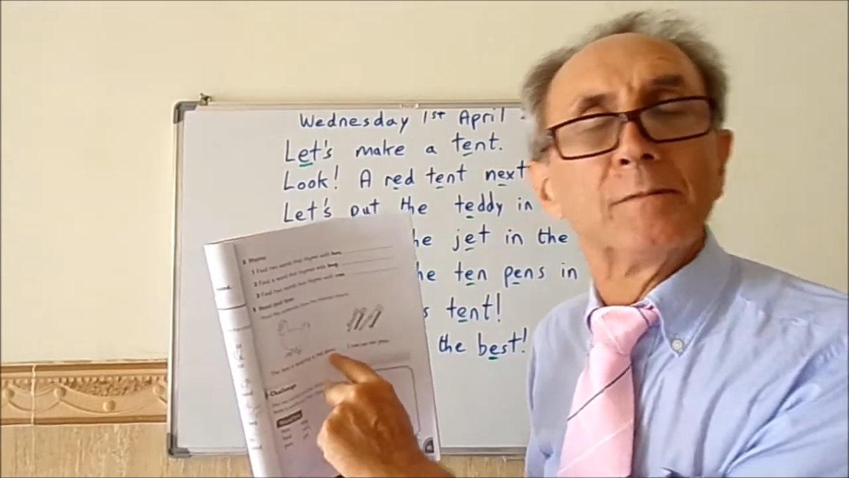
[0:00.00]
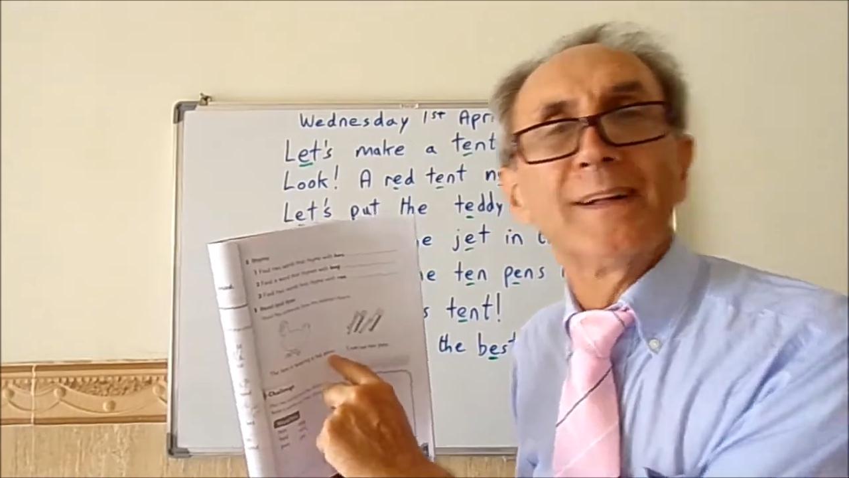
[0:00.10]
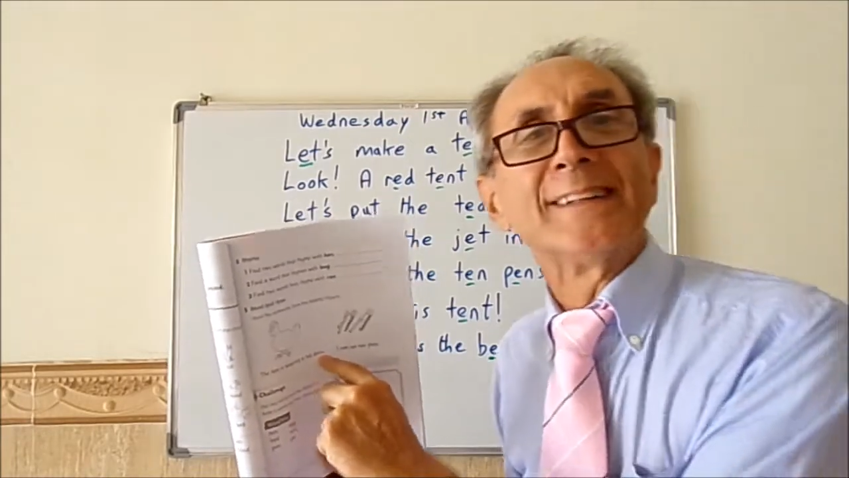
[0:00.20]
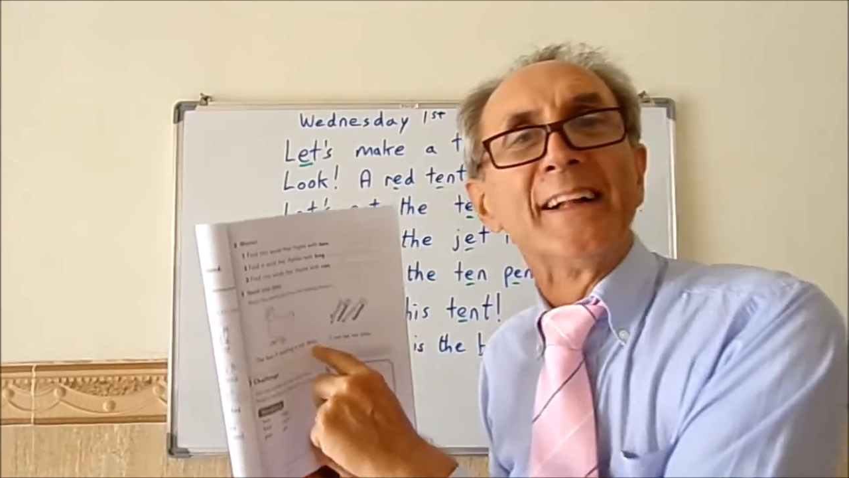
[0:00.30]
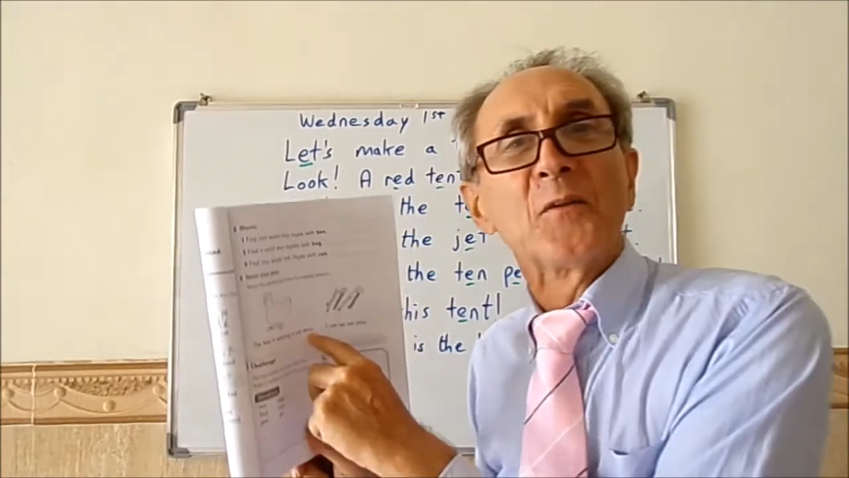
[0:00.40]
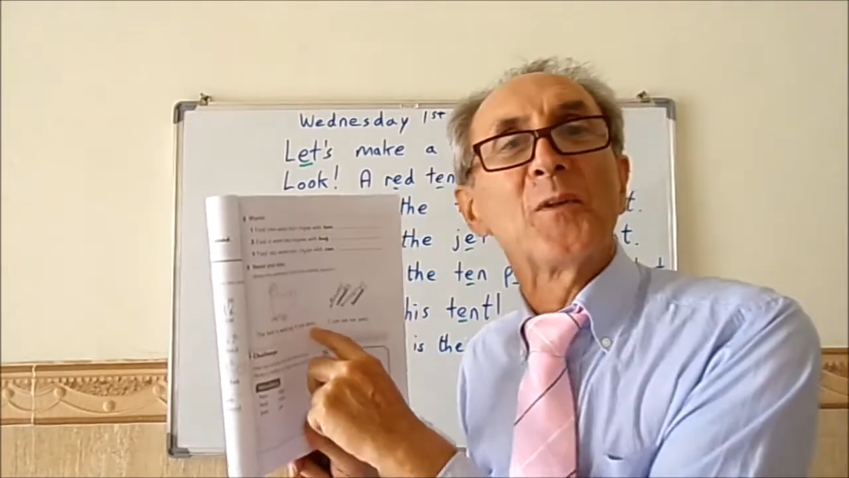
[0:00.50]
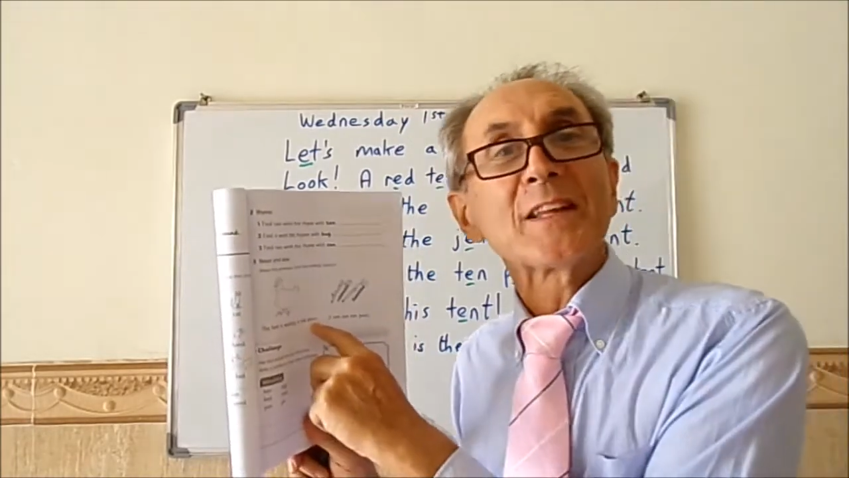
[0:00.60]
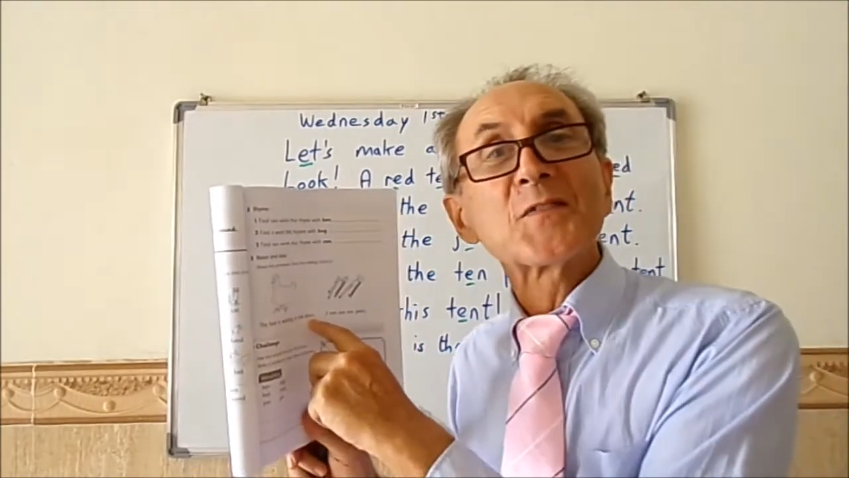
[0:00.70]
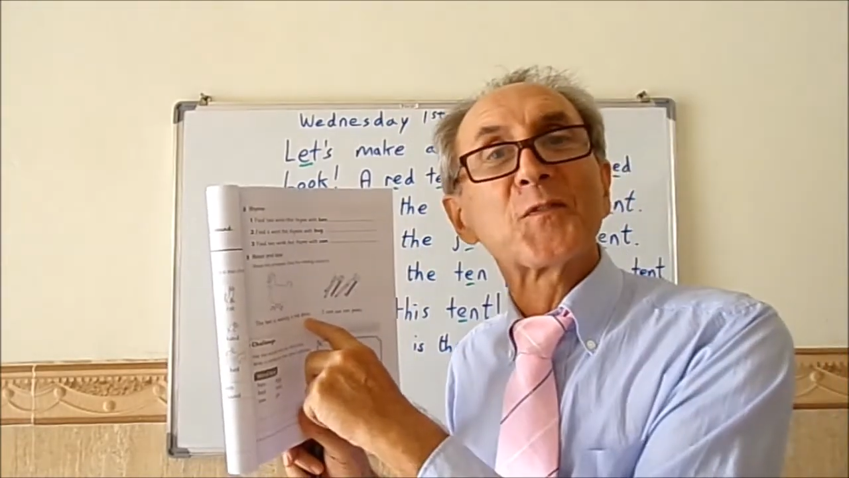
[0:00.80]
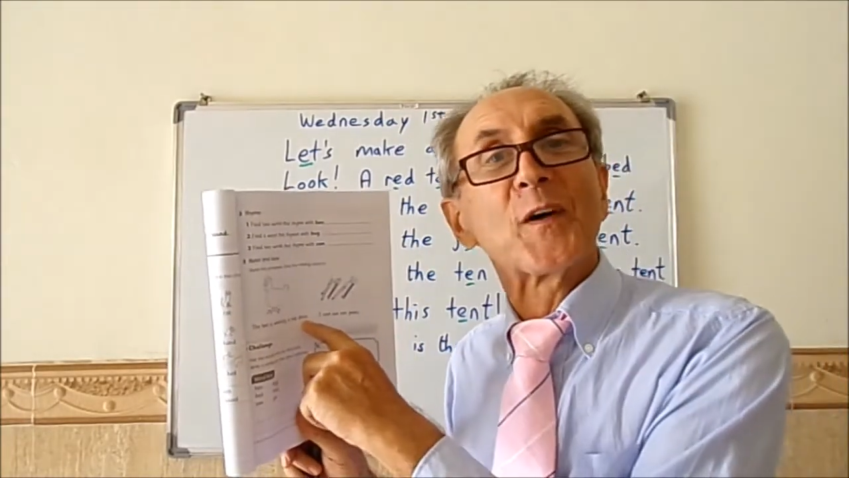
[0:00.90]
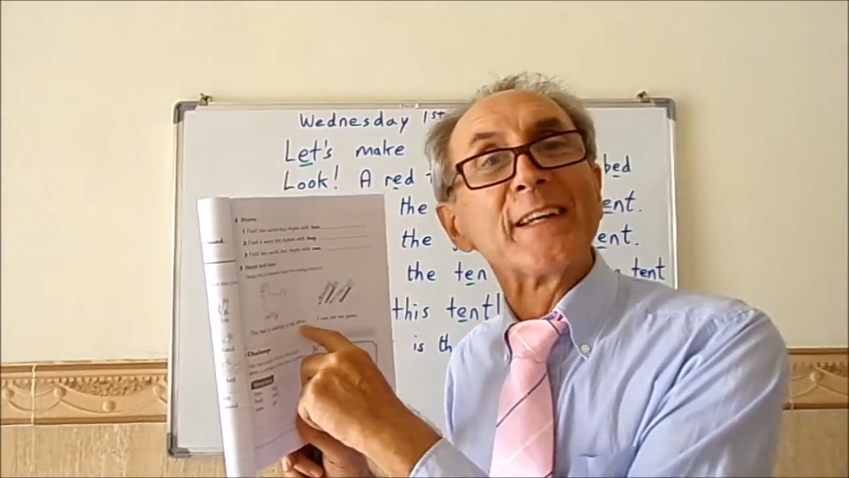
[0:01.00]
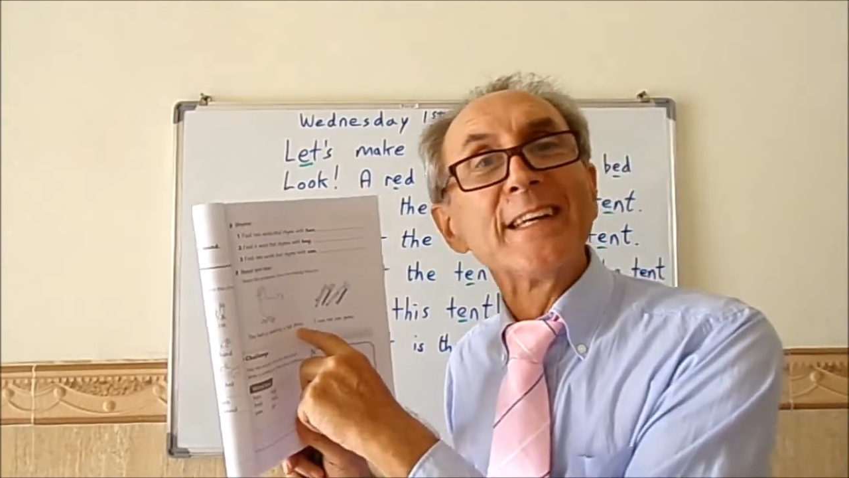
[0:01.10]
Well, that's funny,